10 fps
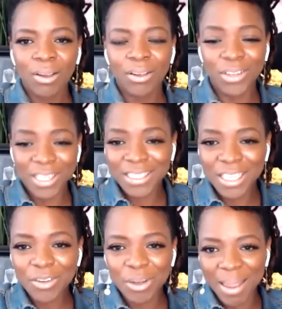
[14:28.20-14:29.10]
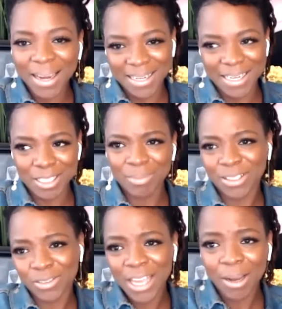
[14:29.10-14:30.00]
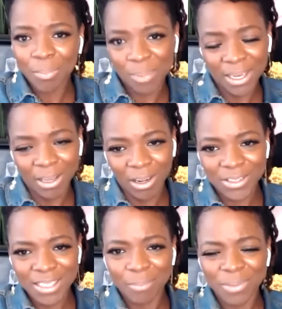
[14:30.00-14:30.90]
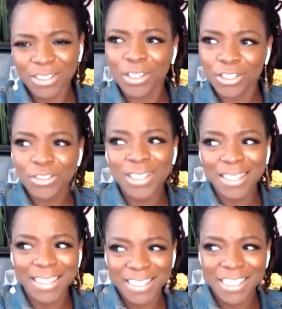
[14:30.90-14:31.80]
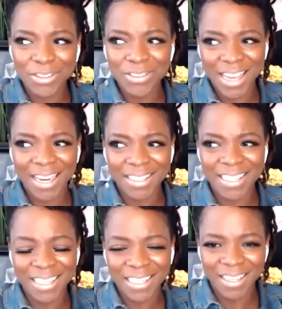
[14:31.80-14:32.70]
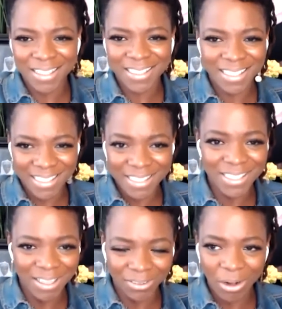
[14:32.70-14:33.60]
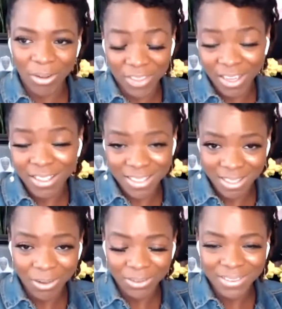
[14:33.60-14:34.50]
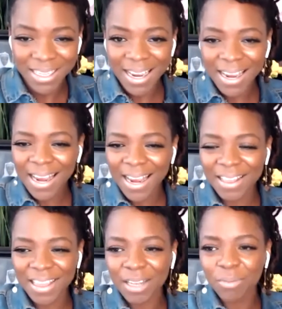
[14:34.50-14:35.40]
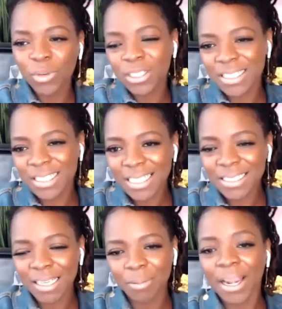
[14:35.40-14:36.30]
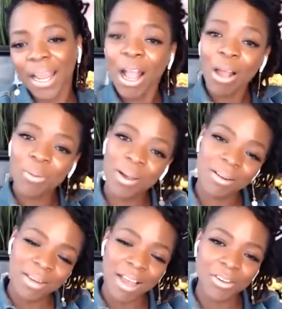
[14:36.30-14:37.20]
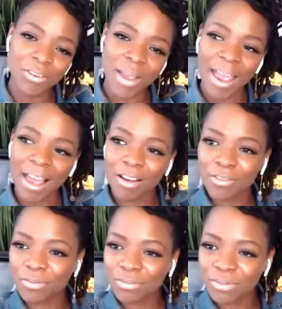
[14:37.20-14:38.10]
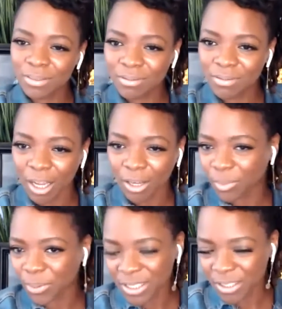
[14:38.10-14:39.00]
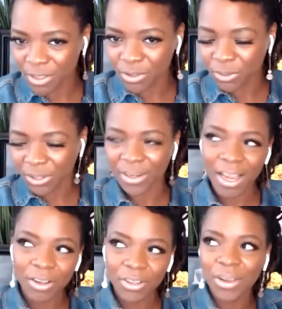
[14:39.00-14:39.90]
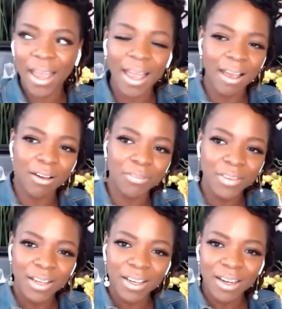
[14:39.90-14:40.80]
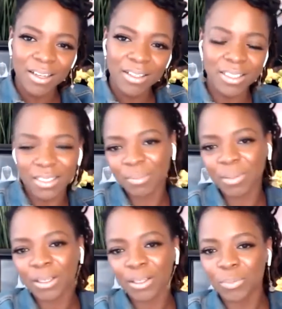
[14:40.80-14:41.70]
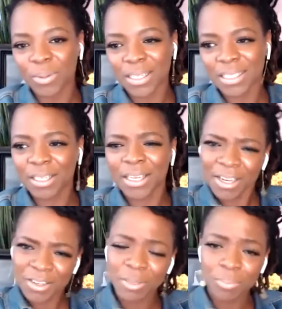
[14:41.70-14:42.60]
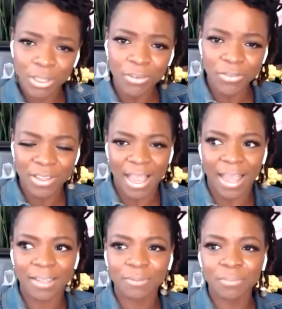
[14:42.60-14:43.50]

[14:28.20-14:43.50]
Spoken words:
You continue the mechanism and you take a pill or something so that you can continue taking the insult or the assault. And then when disease comes, they're like, oh, well, now you have a depressive disorder. Now you have systemic lupus, and then here's a pill for that.